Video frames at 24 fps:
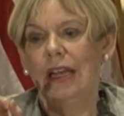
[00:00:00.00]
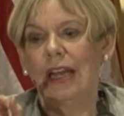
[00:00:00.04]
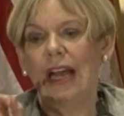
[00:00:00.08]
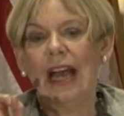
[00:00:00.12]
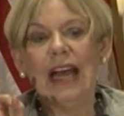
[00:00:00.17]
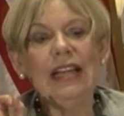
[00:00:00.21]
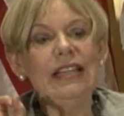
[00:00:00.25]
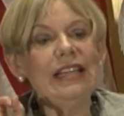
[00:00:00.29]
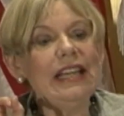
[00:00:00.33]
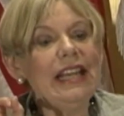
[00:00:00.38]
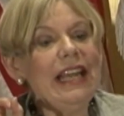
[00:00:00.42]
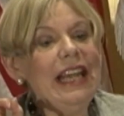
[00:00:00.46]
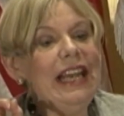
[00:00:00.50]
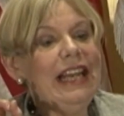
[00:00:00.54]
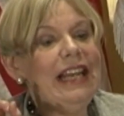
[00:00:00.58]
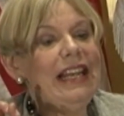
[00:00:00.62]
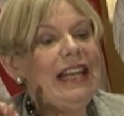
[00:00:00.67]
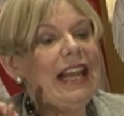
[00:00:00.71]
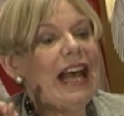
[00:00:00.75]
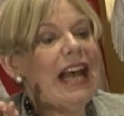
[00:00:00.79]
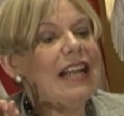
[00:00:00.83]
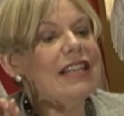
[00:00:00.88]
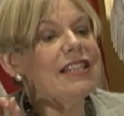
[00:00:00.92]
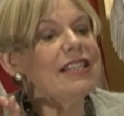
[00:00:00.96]
And
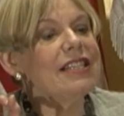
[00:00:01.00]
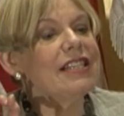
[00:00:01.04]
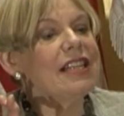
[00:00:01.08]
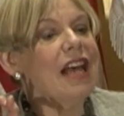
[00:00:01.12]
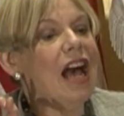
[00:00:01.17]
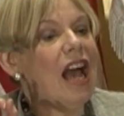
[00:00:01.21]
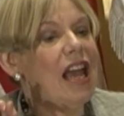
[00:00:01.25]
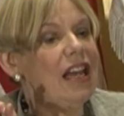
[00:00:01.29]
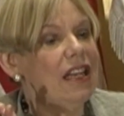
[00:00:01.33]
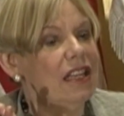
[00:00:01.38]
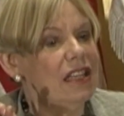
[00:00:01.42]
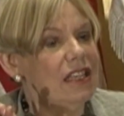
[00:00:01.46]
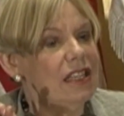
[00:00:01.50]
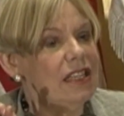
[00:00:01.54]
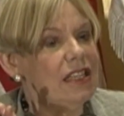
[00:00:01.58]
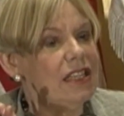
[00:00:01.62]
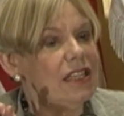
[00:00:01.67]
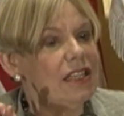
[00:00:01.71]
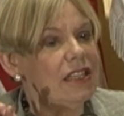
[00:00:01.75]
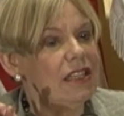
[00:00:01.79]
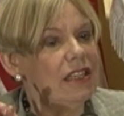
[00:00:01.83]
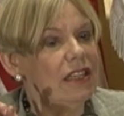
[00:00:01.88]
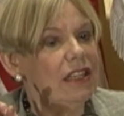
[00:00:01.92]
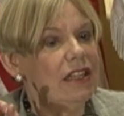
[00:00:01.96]
in that
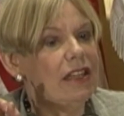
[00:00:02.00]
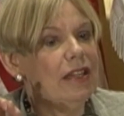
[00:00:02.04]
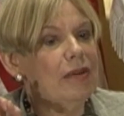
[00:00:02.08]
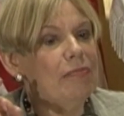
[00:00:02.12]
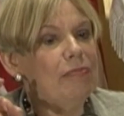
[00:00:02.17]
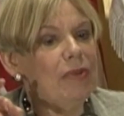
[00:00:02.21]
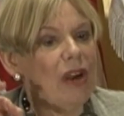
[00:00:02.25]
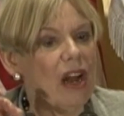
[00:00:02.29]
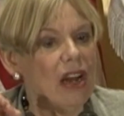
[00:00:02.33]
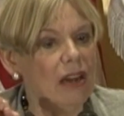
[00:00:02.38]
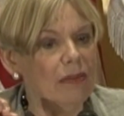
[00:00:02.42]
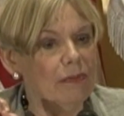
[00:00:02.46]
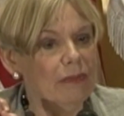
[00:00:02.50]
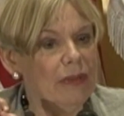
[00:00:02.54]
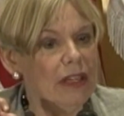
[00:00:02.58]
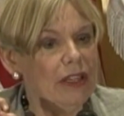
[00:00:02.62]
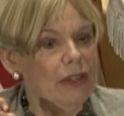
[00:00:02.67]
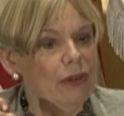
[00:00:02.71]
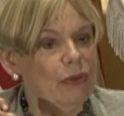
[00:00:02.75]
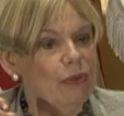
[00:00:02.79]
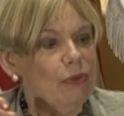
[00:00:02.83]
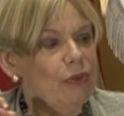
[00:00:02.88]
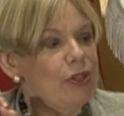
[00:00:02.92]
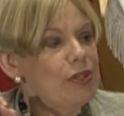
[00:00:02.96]
silence, the
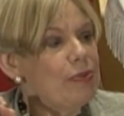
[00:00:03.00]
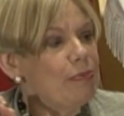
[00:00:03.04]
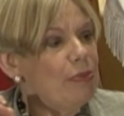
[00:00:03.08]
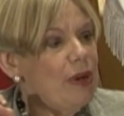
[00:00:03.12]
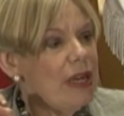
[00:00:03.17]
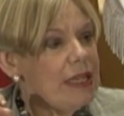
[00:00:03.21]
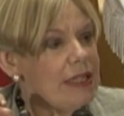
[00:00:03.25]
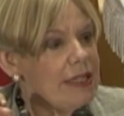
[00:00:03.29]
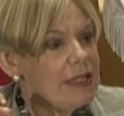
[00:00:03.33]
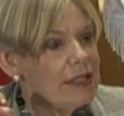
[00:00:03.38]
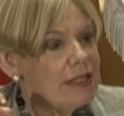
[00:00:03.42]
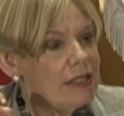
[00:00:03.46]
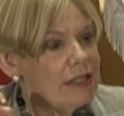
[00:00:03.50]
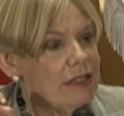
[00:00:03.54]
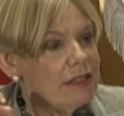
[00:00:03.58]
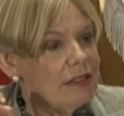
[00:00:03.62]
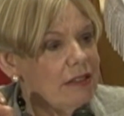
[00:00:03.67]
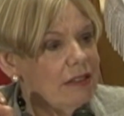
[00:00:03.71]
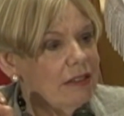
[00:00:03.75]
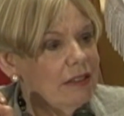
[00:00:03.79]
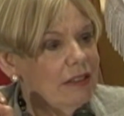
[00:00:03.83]
Brahman was present.